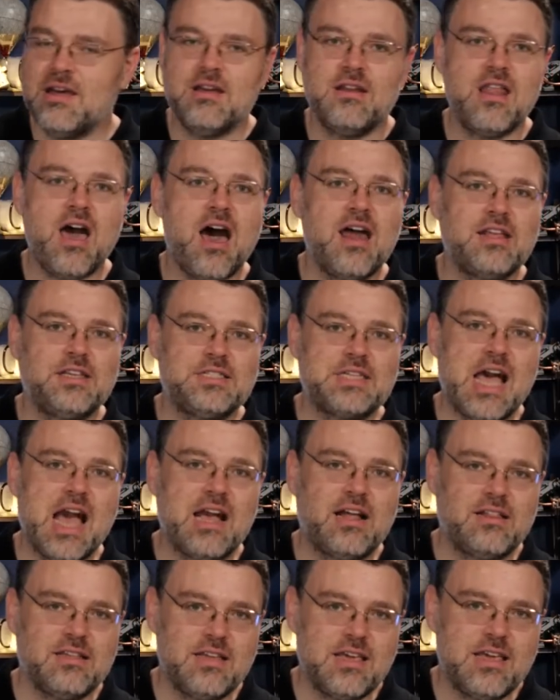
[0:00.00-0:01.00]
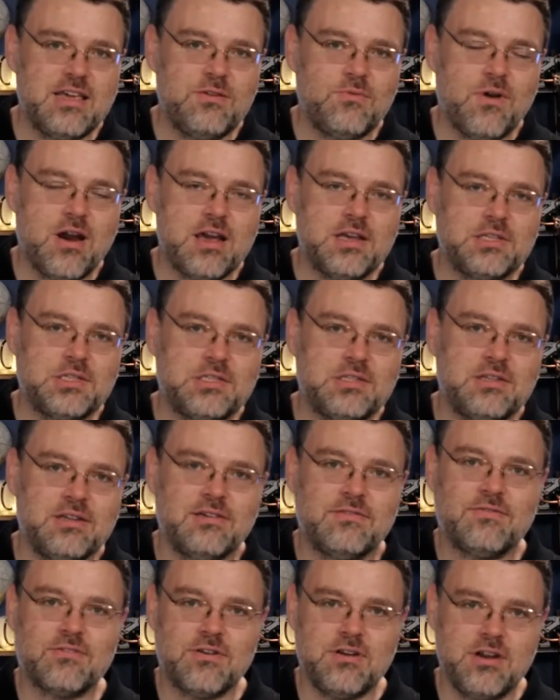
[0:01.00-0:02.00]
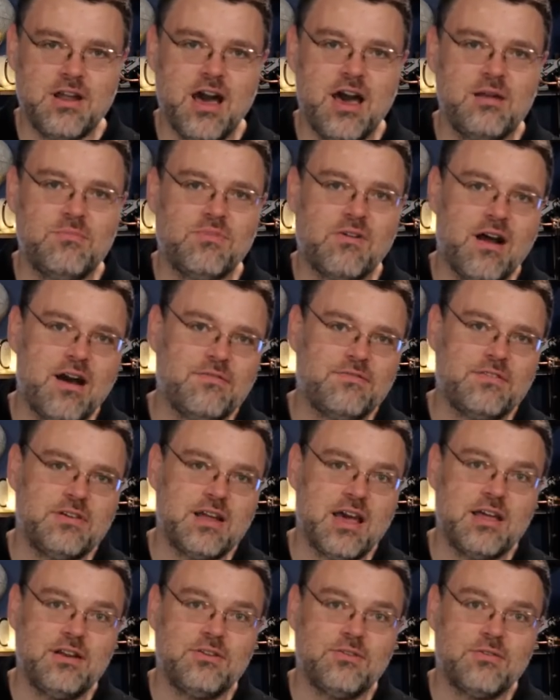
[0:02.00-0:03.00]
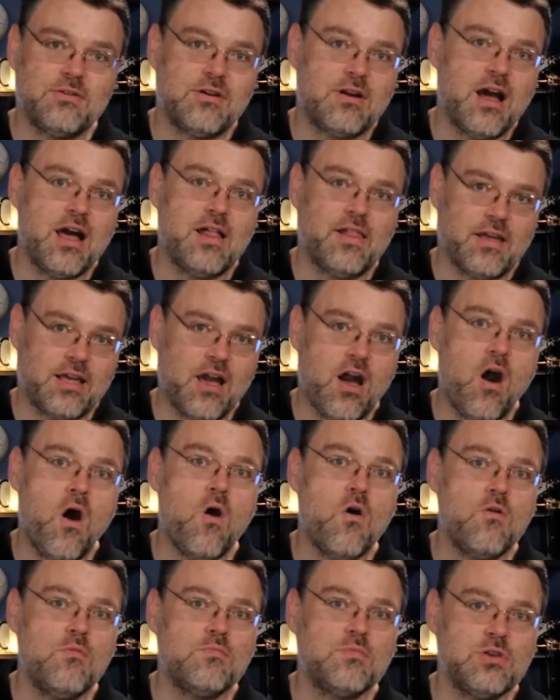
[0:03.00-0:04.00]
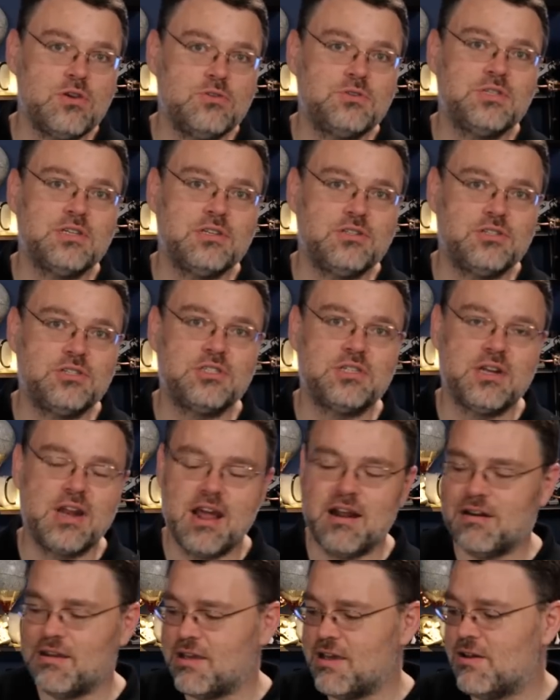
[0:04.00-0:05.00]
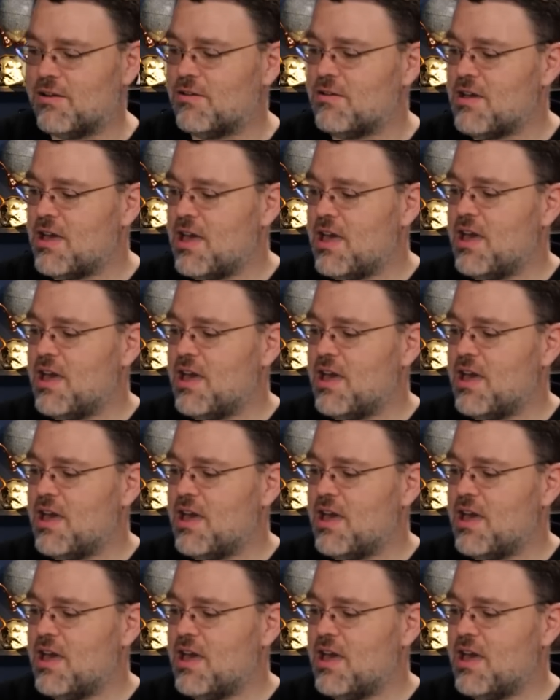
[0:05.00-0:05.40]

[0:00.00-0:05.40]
not exactly e-waste for a nonprofit and or uh, like a home usage scenario.